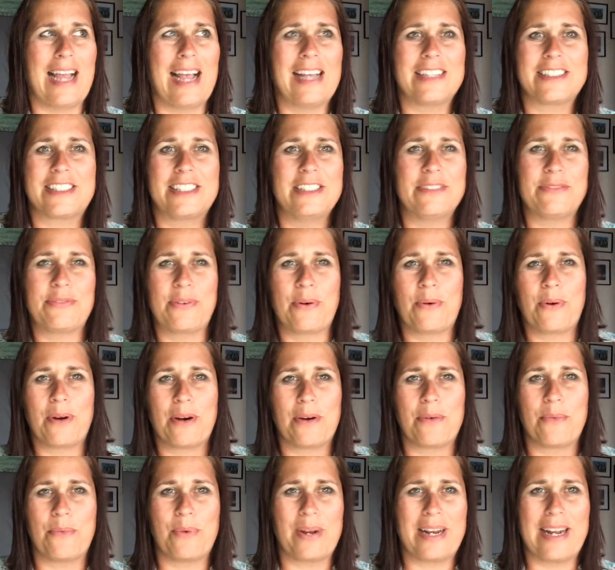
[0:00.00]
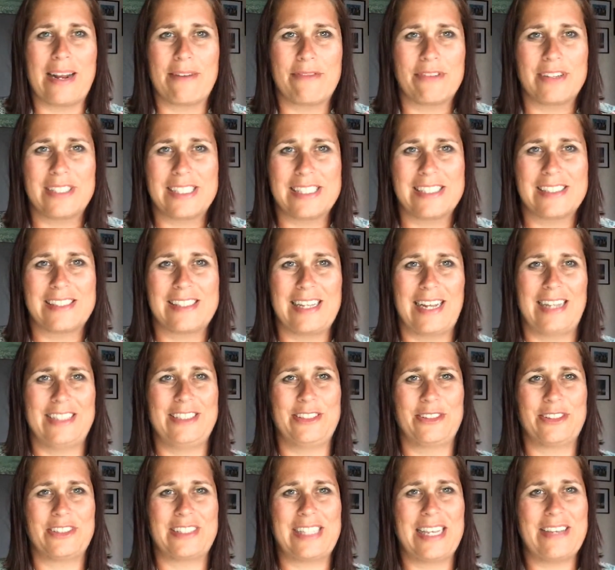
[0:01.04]
ask you for whatever it is that
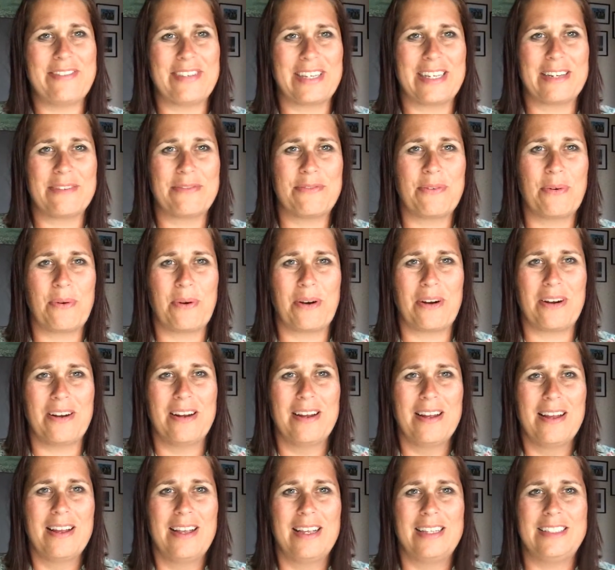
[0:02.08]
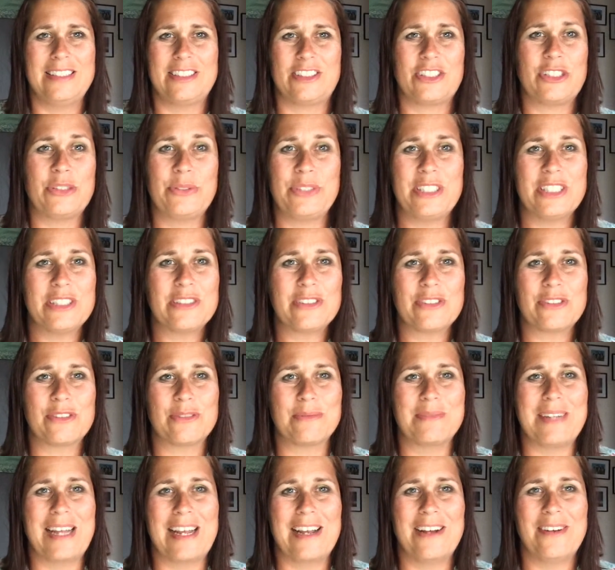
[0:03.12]
you're saving it for 2 years
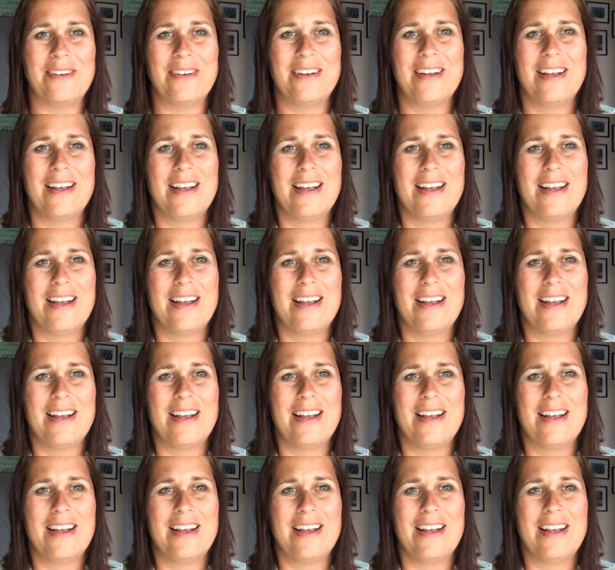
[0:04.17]
from now,